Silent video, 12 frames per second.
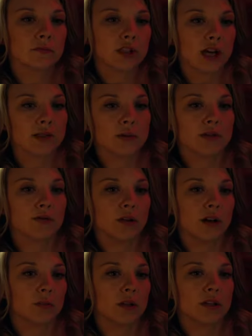Jess was in
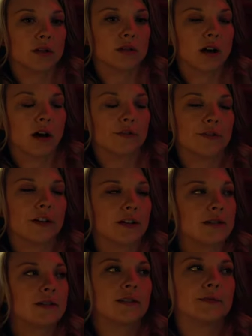front of me. She saw it
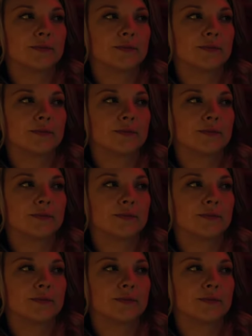first.